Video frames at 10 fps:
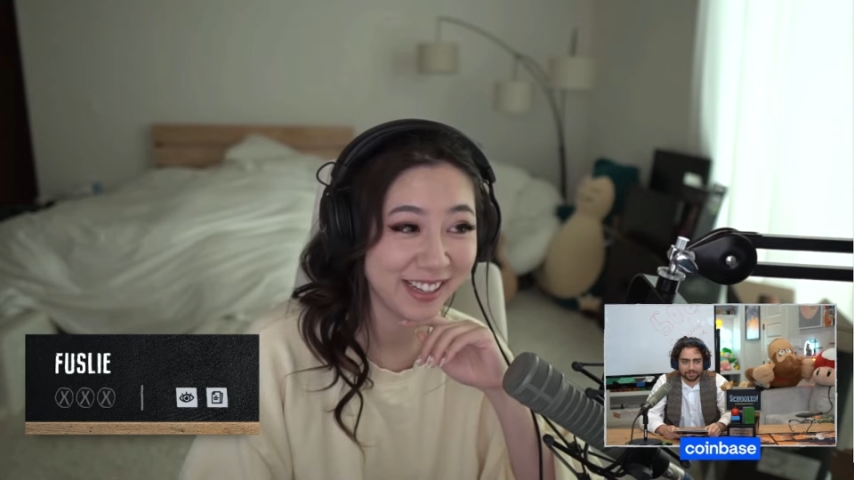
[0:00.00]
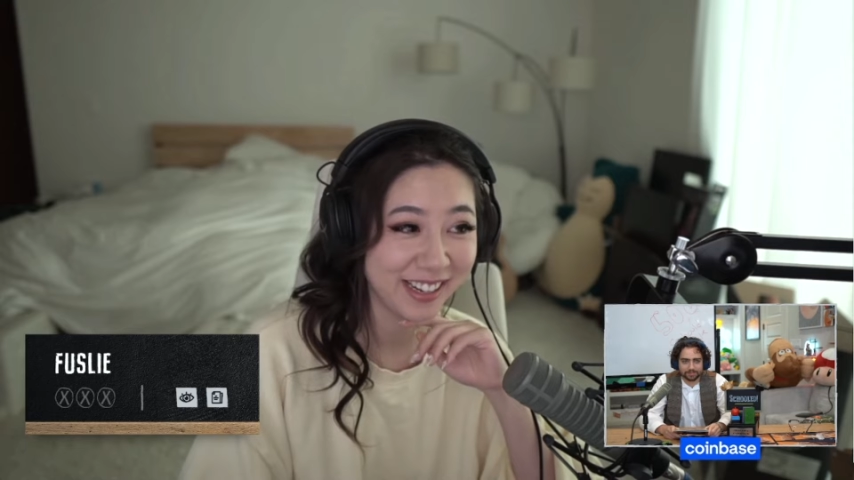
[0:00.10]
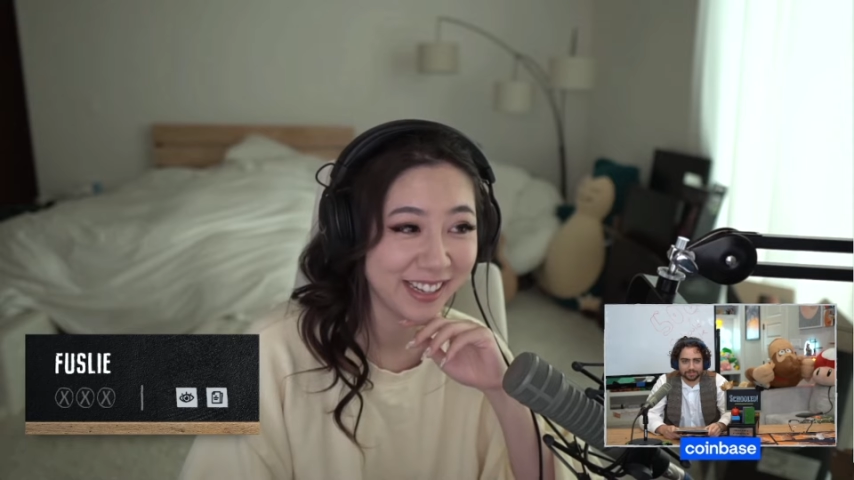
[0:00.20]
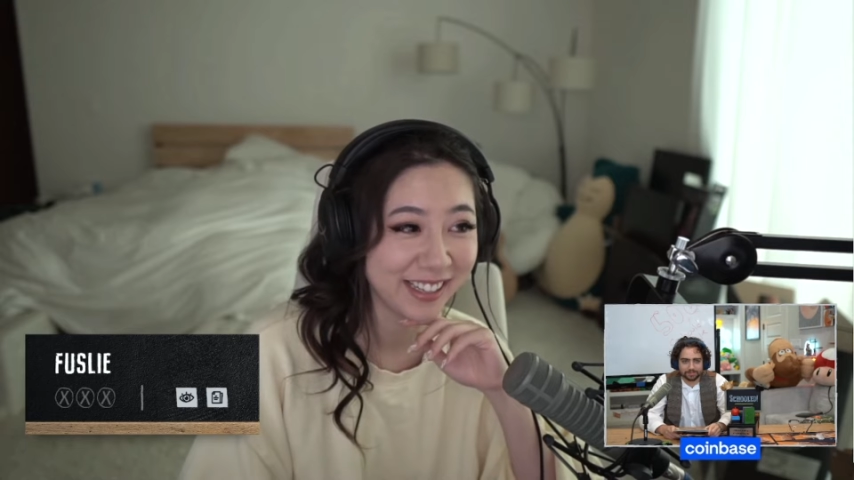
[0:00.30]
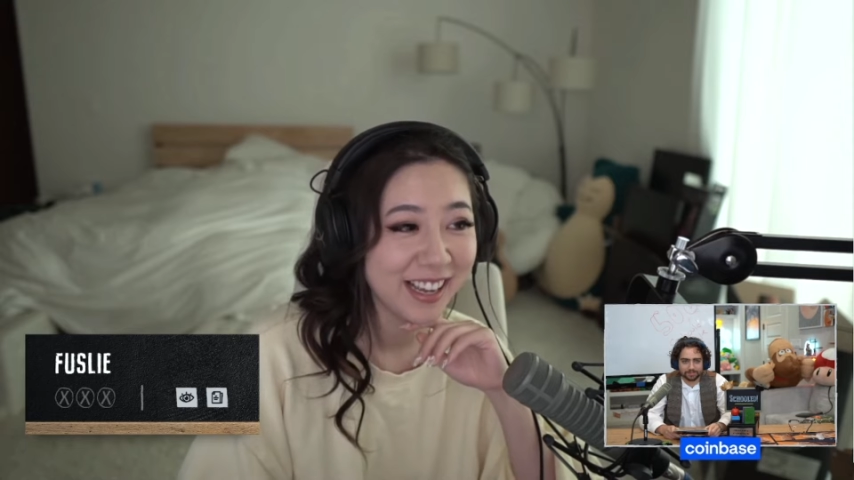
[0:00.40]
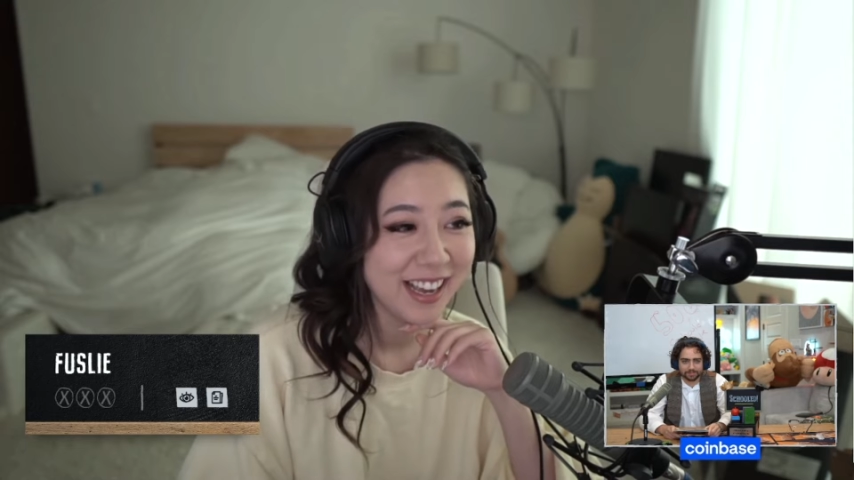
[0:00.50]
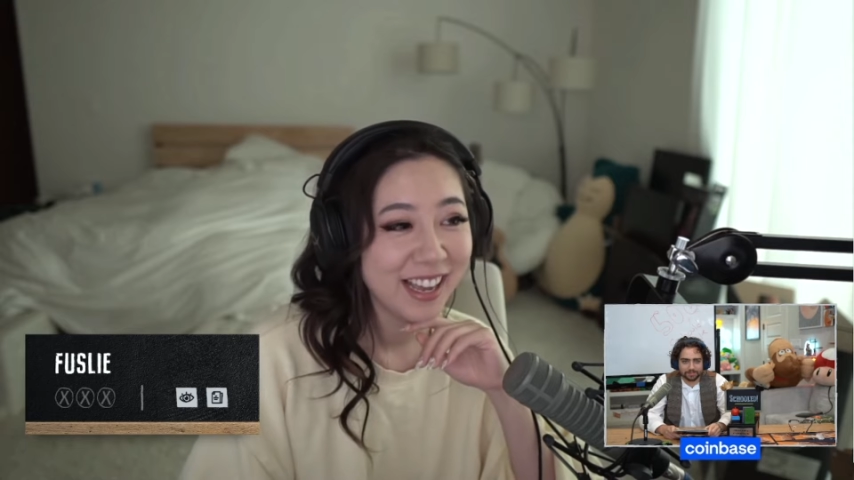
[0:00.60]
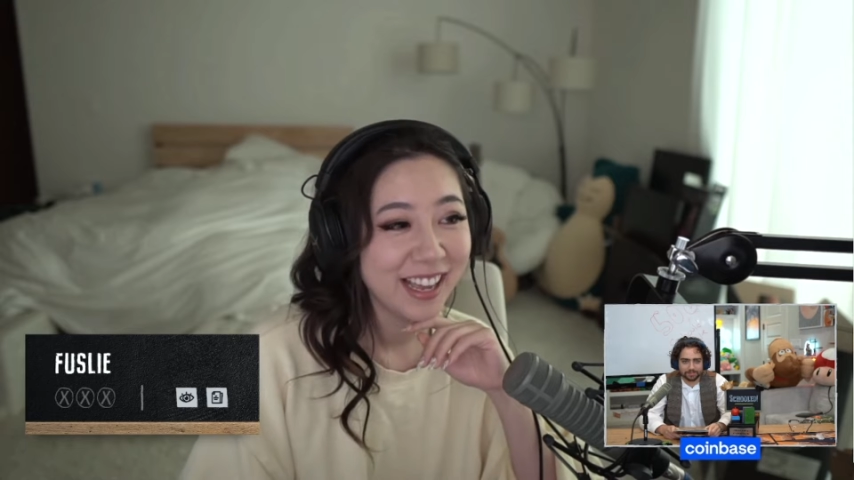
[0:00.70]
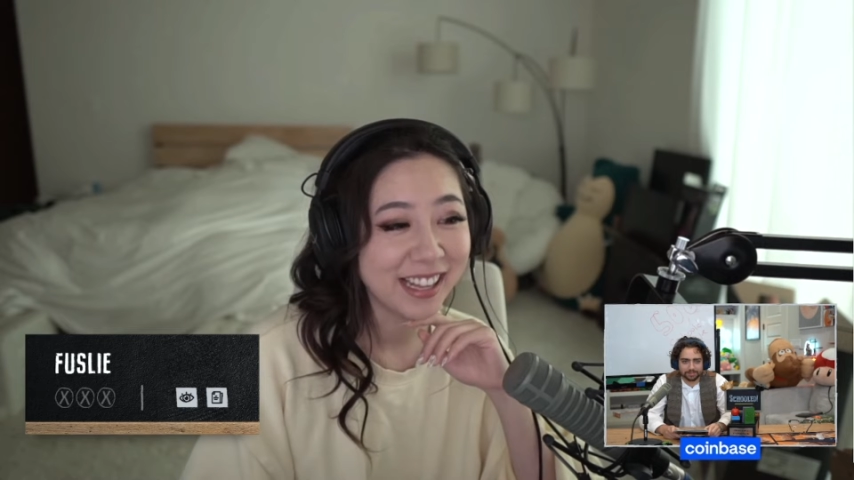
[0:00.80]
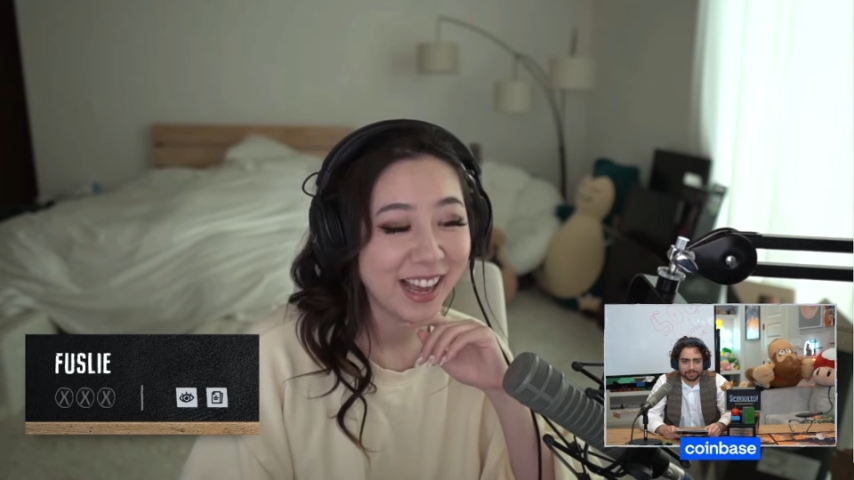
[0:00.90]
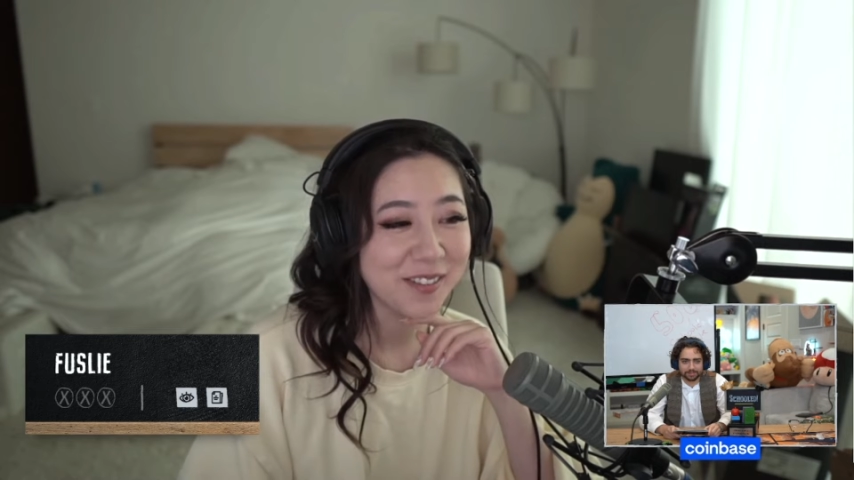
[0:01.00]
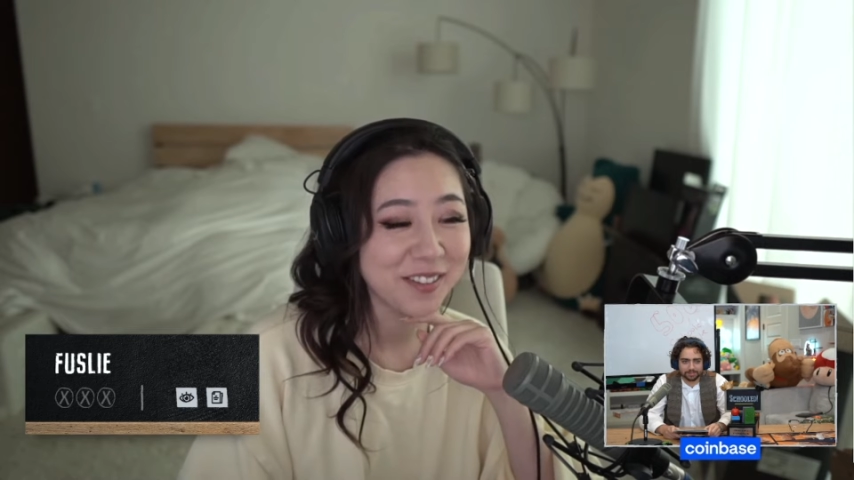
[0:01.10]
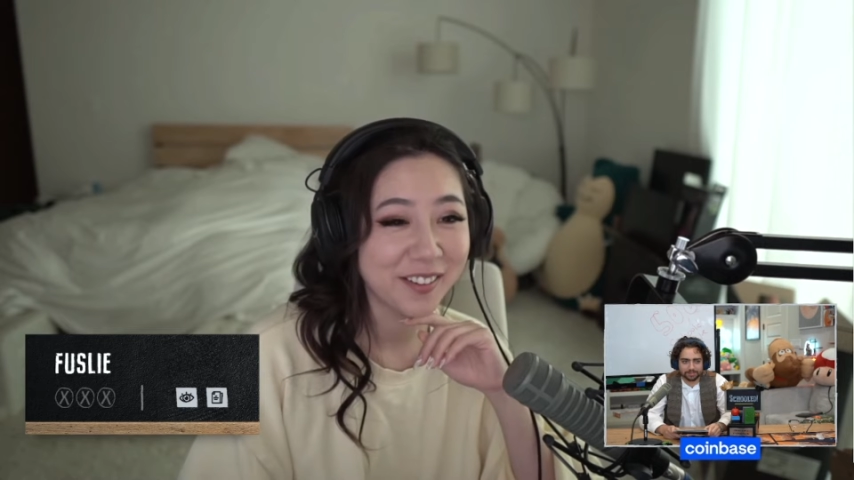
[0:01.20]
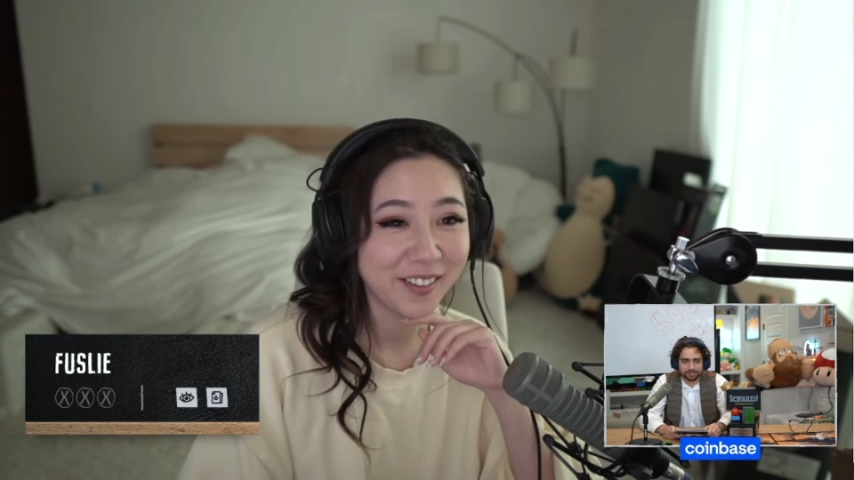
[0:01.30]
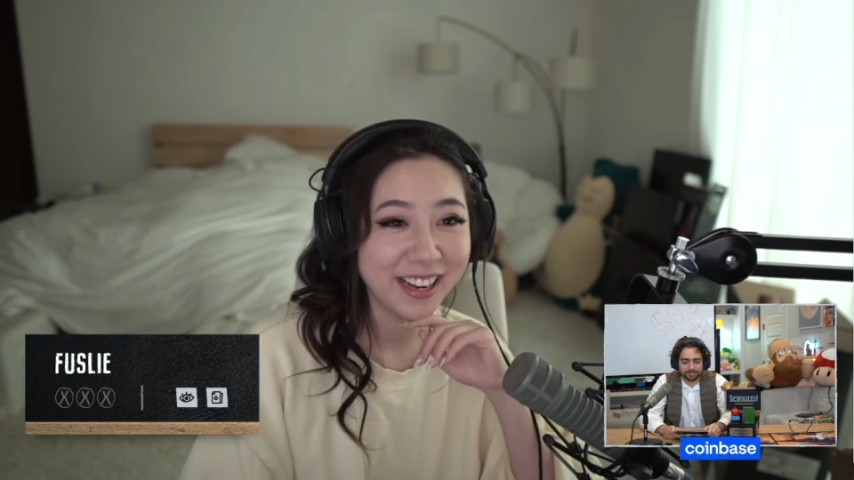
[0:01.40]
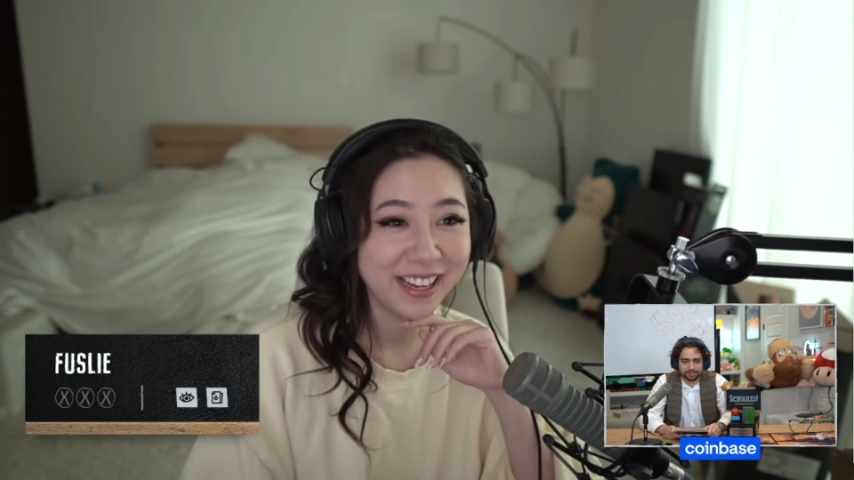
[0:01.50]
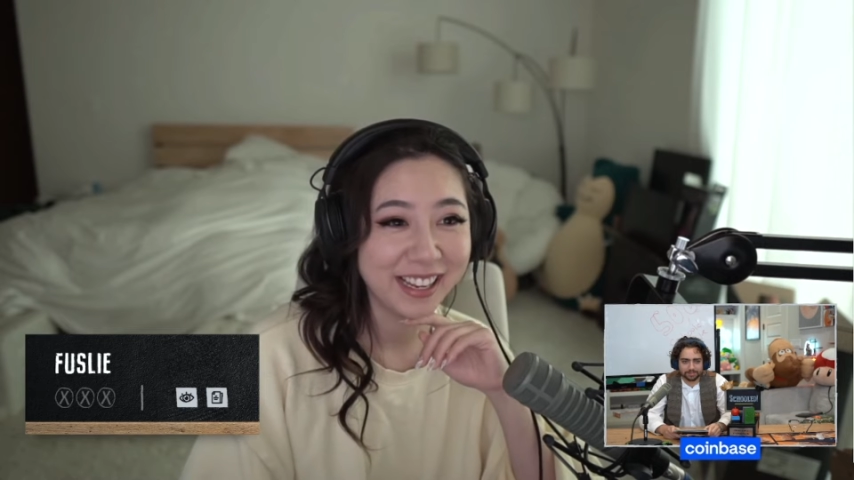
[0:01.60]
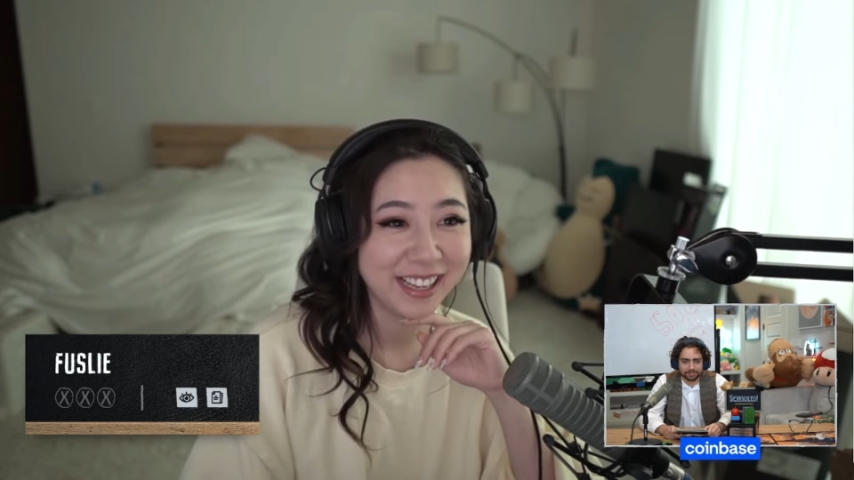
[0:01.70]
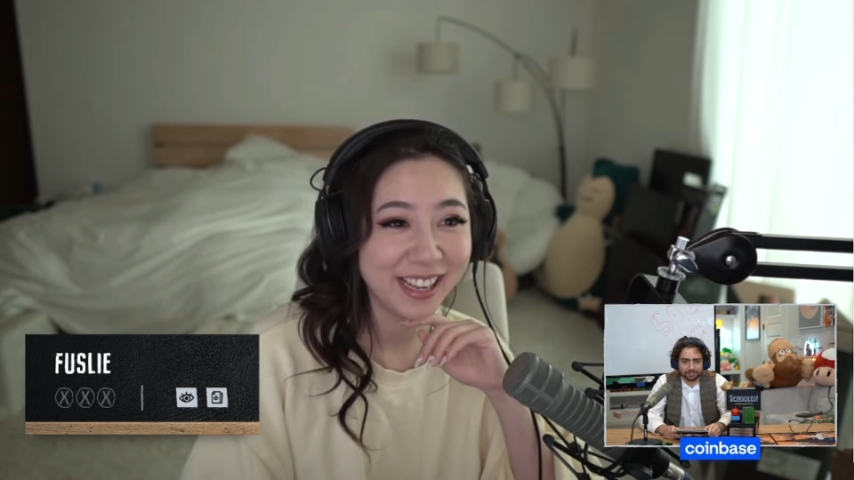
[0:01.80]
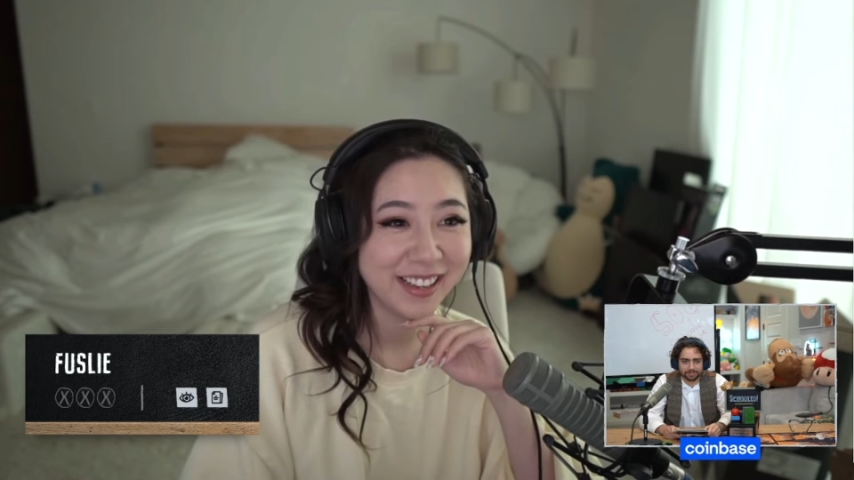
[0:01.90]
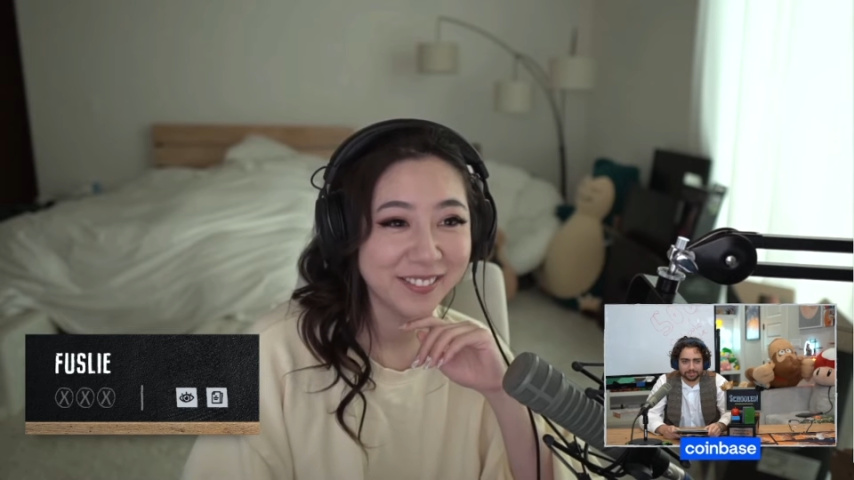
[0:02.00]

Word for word: studying, and now I regret it.